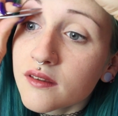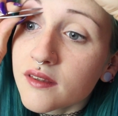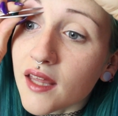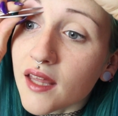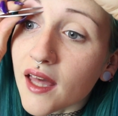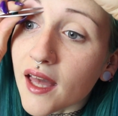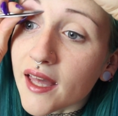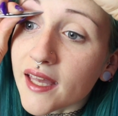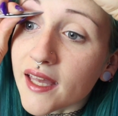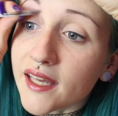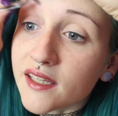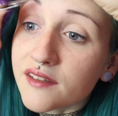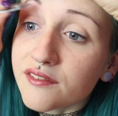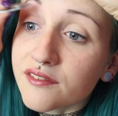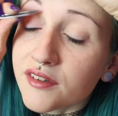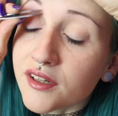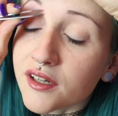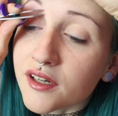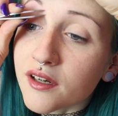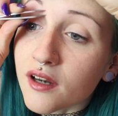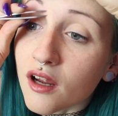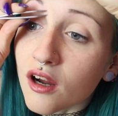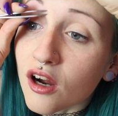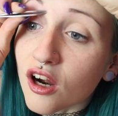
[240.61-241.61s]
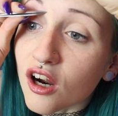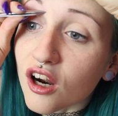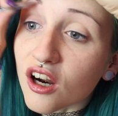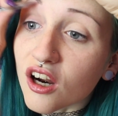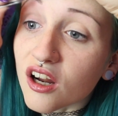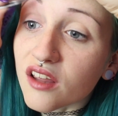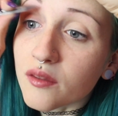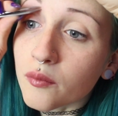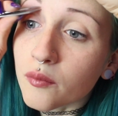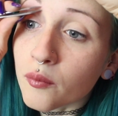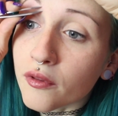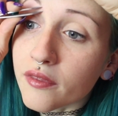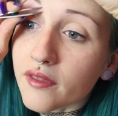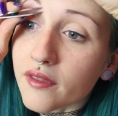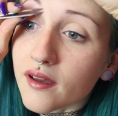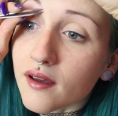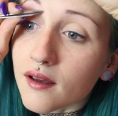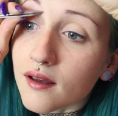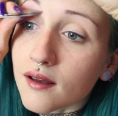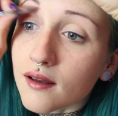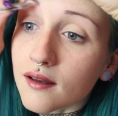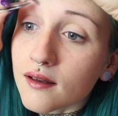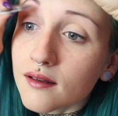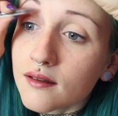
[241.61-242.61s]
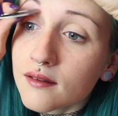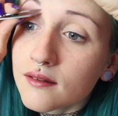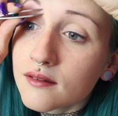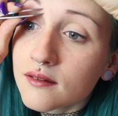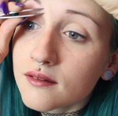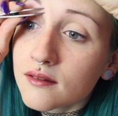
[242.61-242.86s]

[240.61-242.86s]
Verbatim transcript: that even are than what they are.